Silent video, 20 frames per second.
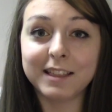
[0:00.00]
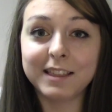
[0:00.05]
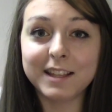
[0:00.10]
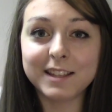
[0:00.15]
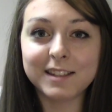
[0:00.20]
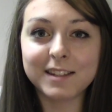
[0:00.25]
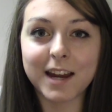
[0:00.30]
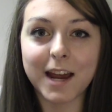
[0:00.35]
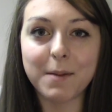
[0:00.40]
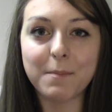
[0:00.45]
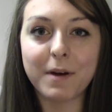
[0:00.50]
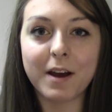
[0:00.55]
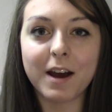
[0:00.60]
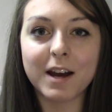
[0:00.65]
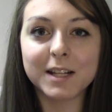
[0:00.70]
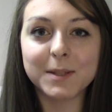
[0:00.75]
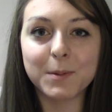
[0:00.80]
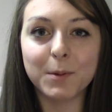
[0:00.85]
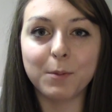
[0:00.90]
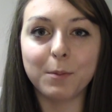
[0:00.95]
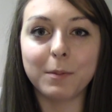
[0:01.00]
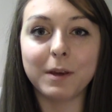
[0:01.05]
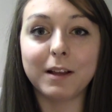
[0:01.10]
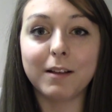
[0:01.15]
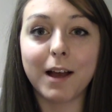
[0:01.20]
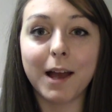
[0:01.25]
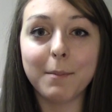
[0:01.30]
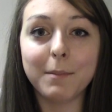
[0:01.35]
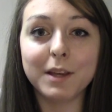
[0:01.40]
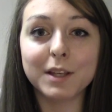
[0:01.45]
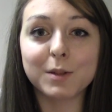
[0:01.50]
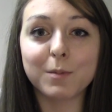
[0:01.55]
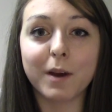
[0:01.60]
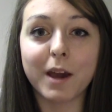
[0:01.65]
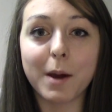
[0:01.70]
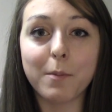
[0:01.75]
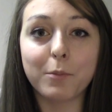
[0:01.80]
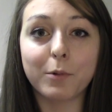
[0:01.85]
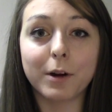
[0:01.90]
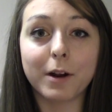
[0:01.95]
At this time, my husband will be climbing his
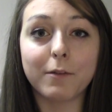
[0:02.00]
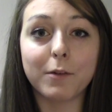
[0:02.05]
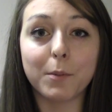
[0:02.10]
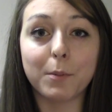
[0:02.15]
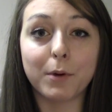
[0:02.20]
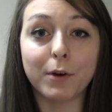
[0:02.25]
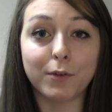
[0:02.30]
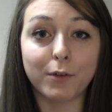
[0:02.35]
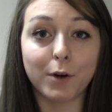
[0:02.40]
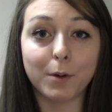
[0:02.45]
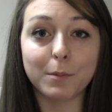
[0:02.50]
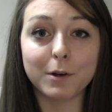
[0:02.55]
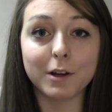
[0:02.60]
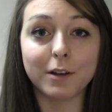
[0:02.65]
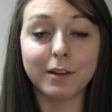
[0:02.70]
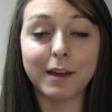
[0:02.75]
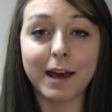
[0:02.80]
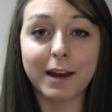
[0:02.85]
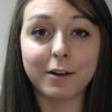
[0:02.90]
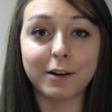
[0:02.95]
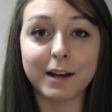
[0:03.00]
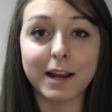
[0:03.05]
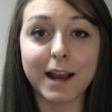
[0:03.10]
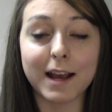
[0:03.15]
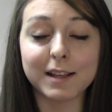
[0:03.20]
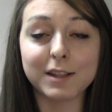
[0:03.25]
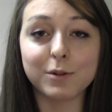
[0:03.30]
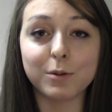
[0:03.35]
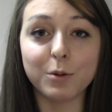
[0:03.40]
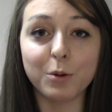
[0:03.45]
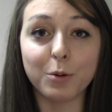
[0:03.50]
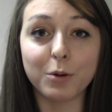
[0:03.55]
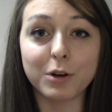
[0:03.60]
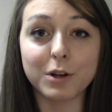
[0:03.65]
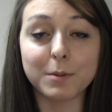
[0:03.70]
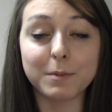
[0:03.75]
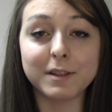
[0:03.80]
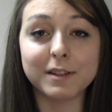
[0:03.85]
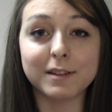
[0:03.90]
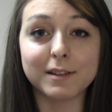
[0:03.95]
way up whatever proverbial ladder he has to in order
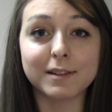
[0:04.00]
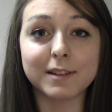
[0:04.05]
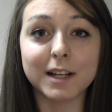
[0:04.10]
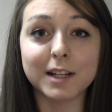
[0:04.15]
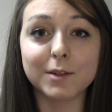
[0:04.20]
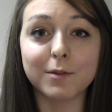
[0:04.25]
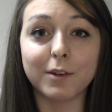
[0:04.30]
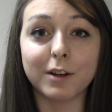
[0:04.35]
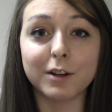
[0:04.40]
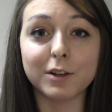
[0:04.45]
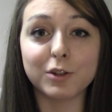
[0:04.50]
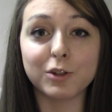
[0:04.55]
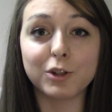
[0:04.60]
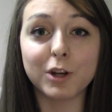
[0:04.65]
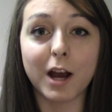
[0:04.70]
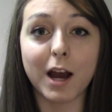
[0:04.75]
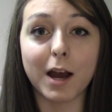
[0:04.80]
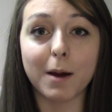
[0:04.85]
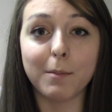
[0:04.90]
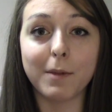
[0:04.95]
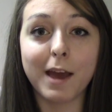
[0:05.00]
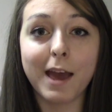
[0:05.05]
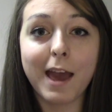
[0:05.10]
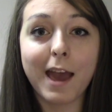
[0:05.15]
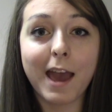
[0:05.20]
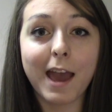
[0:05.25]
to be successful at his job,